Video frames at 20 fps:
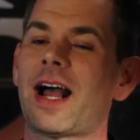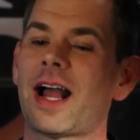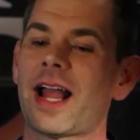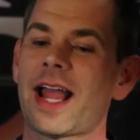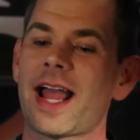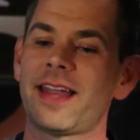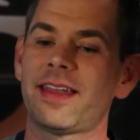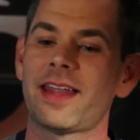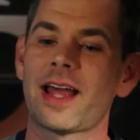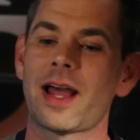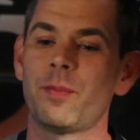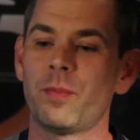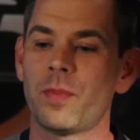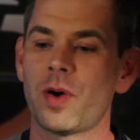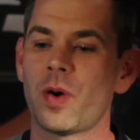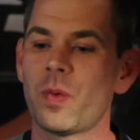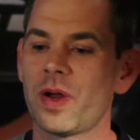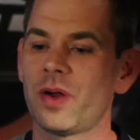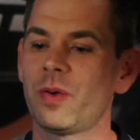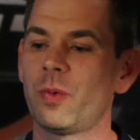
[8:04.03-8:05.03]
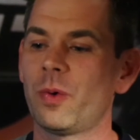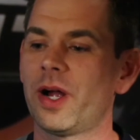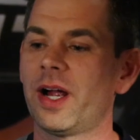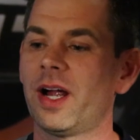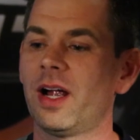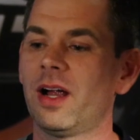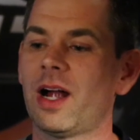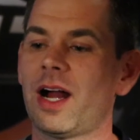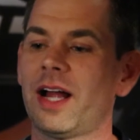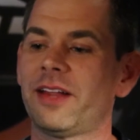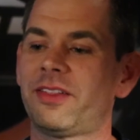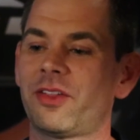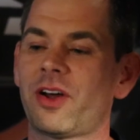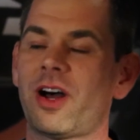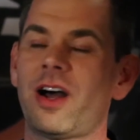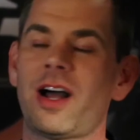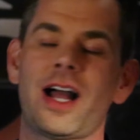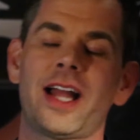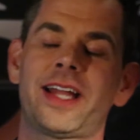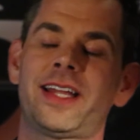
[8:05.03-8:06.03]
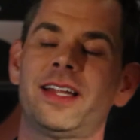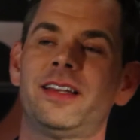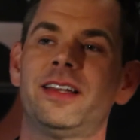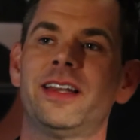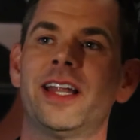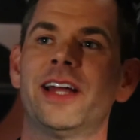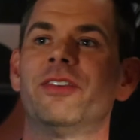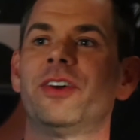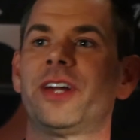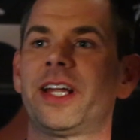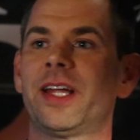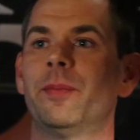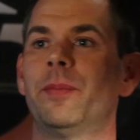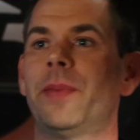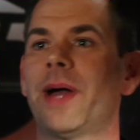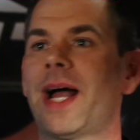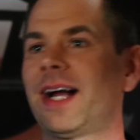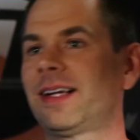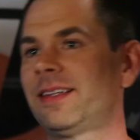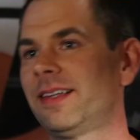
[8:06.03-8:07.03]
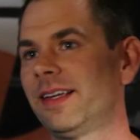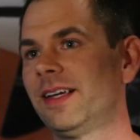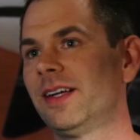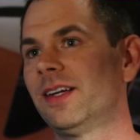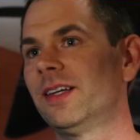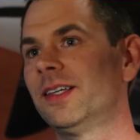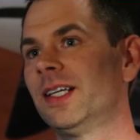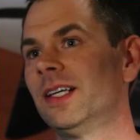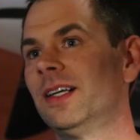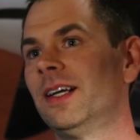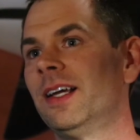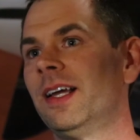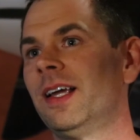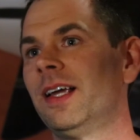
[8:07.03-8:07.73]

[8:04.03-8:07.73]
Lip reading: had that moment where I thought I could never get back to here.